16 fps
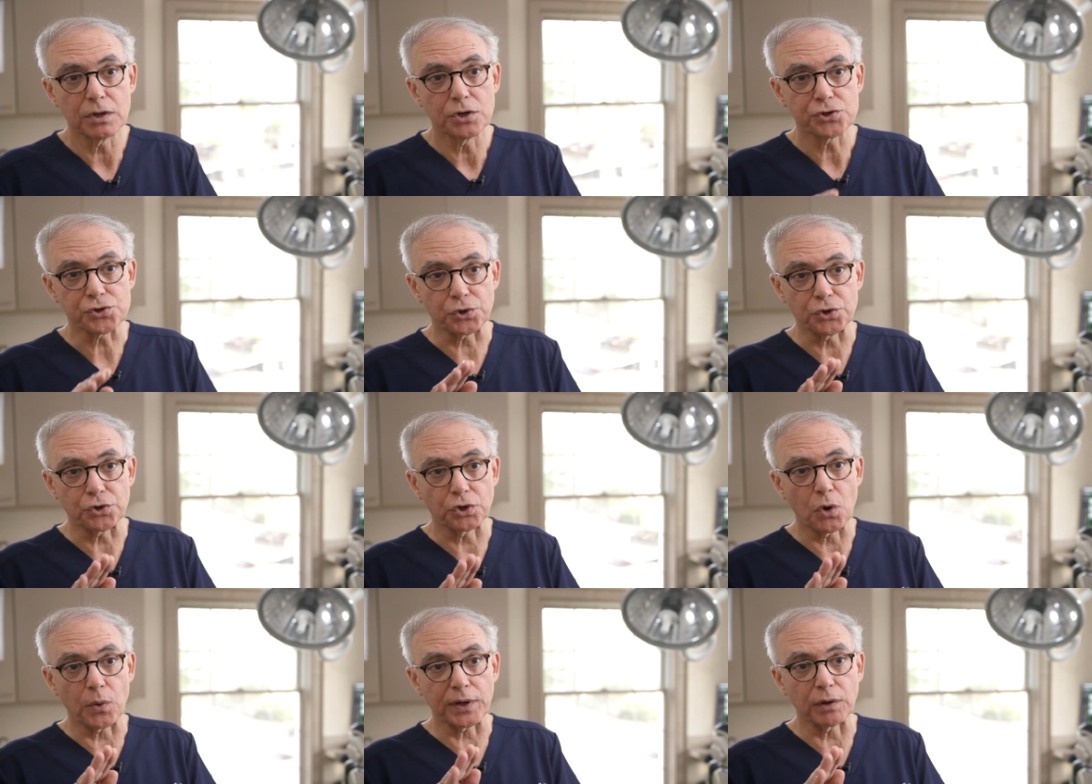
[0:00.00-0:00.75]
So you're
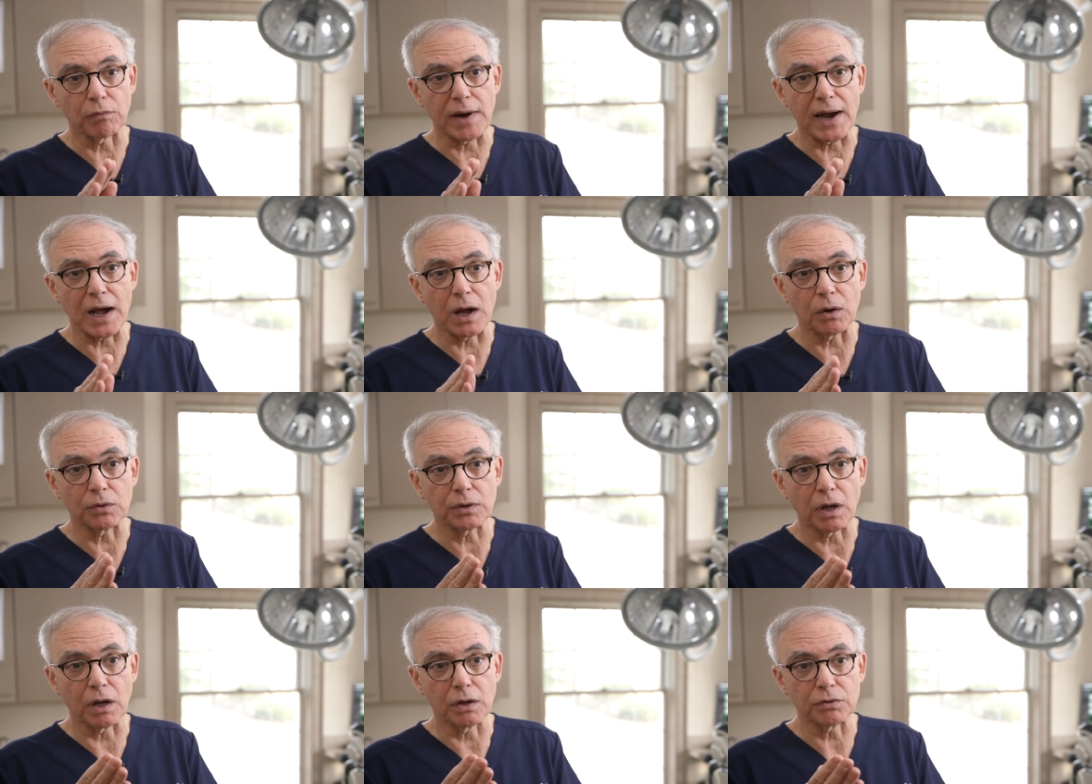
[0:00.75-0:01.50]
going
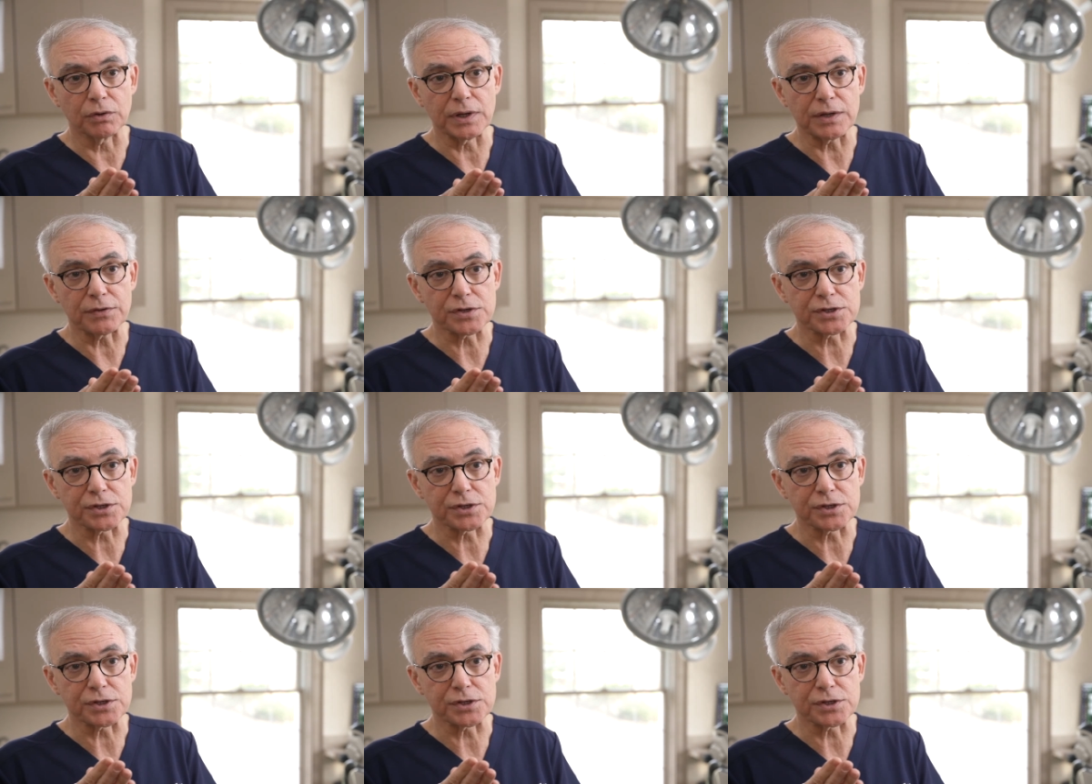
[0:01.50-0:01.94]
around underneath the